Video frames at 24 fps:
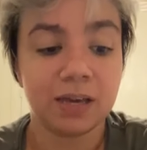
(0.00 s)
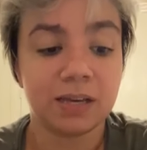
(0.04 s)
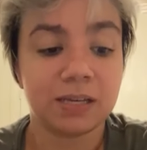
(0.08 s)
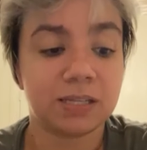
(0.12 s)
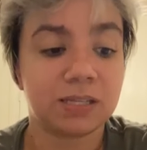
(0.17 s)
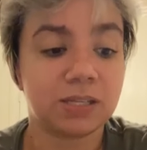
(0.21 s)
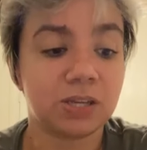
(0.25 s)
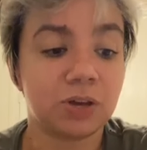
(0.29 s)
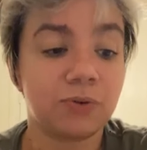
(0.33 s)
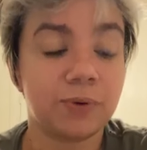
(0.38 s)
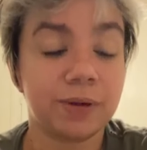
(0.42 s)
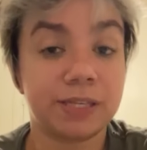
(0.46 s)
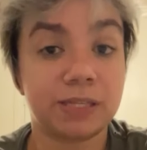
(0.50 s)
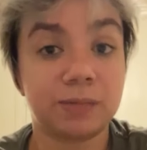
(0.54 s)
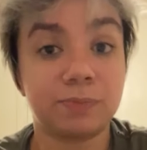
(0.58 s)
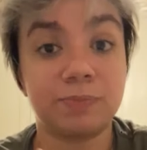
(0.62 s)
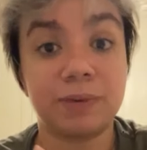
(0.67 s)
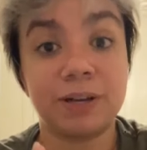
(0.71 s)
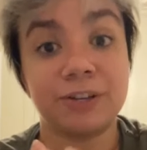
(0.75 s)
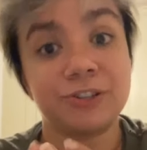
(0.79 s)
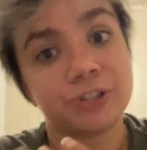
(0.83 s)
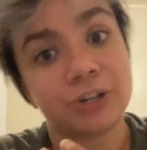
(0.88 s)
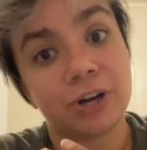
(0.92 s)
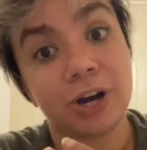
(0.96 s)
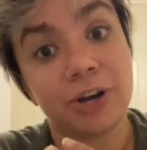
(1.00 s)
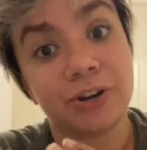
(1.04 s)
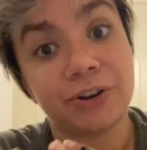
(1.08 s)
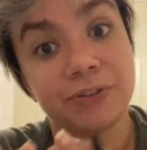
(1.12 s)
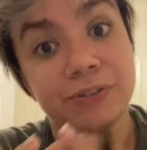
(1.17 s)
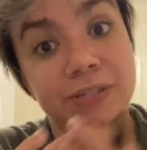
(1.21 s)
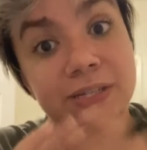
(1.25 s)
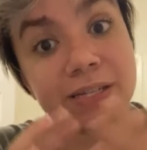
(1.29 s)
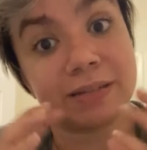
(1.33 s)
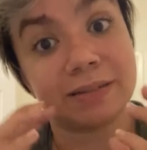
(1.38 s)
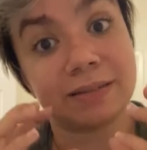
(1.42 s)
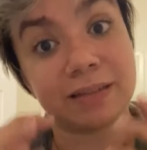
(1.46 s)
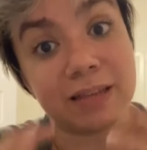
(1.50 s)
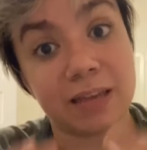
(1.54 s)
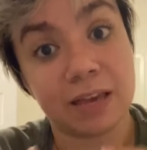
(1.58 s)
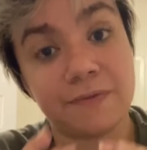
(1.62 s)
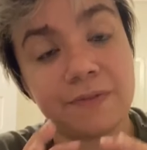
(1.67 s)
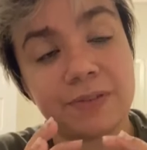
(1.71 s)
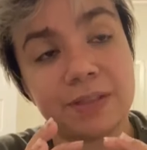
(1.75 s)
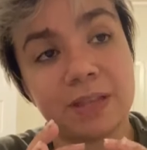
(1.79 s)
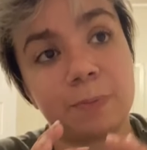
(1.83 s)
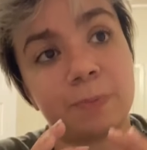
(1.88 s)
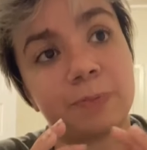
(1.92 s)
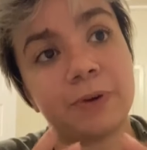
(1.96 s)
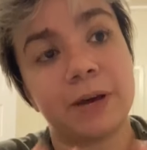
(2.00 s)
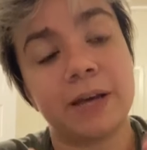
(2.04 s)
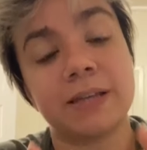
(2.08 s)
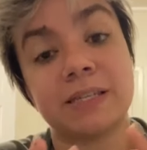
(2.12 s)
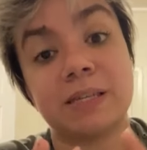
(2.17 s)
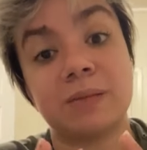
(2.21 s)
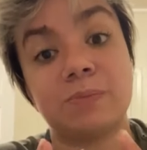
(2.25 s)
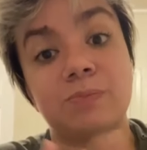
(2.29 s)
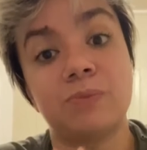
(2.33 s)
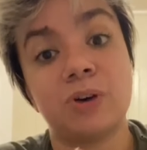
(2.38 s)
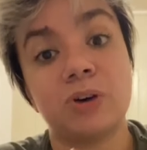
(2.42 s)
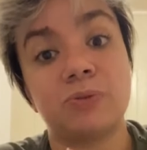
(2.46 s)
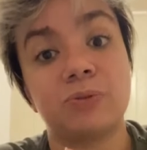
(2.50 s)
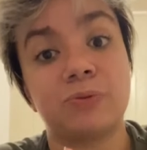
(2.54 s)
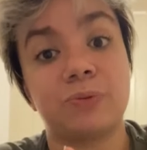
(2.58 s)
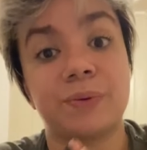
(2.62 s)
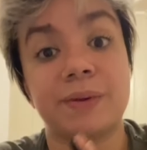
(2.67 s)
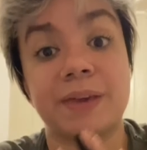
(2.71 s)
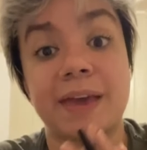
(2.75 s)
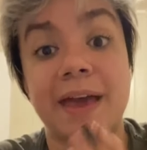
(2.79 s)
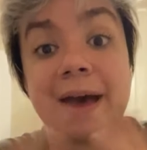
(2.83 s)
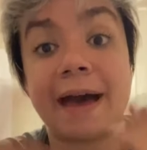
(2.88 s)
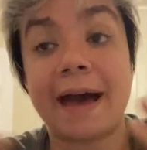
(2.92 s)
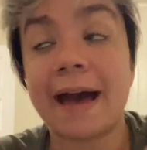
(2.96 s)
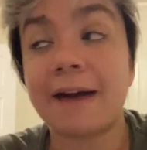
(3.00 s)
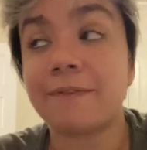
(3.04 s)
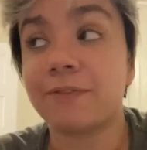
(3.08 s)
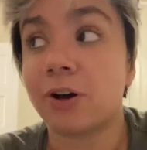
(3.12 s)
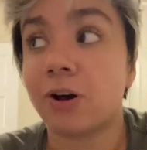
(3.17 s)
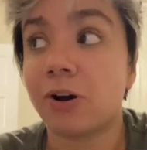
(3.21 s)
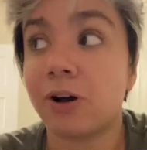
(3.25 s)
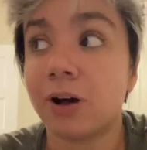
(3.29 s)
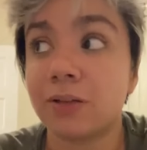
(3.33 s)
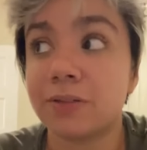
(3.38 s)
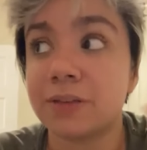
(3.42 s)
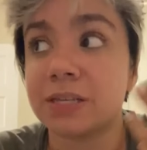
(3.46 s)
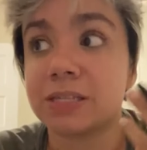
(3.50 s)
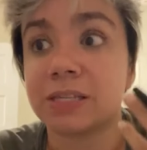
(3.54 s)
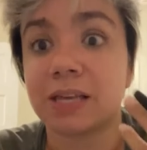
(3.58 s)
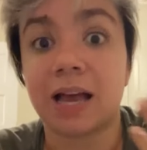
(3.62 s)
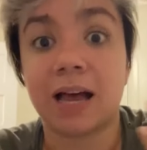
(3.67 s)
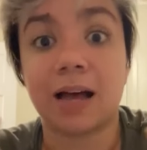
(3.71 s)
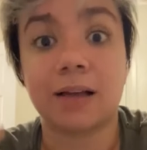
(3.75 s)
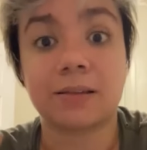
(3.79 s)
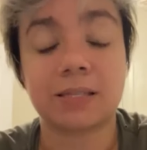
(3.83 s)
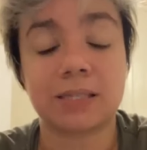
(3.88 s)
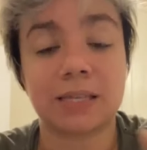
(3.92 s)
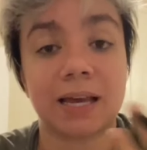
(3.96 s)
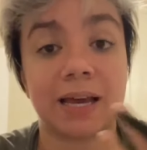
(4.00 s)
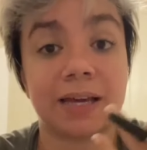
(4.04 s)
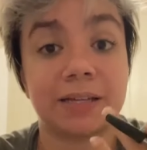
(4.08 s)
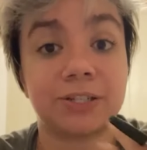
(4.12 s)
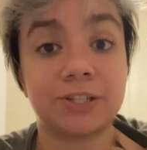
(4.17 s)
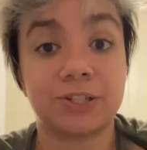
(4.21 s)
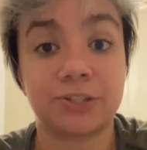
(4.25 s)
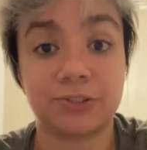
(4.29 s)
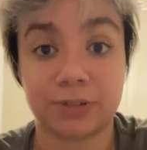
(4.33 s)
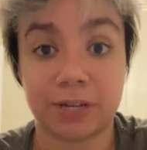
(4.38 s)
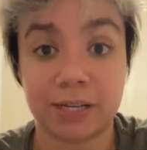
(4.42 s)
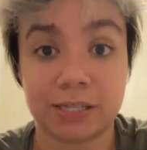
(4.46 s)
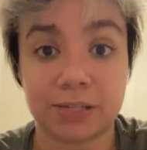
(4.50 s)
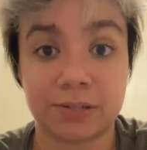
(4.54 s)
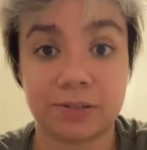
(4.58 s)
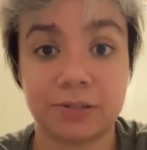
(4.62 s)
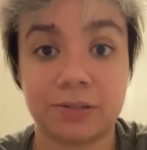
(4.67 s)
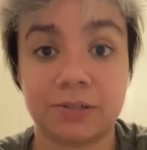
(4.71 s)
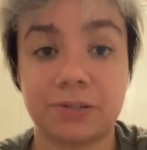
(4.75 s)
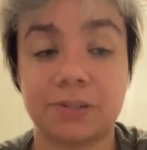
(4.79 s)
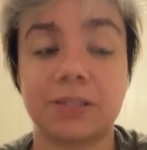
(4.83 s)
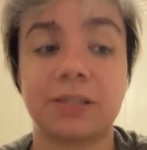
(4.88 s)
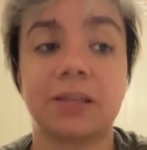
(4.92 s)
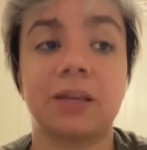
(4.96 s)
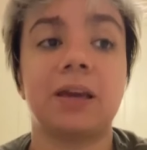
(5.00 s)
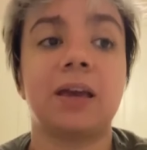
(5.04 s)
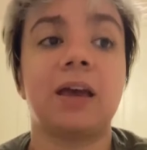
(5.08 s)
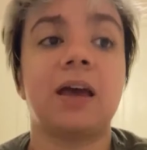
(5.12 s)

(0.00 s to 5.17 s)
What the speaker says: So it's much harder to live in the present moment when we have all these outside stressors.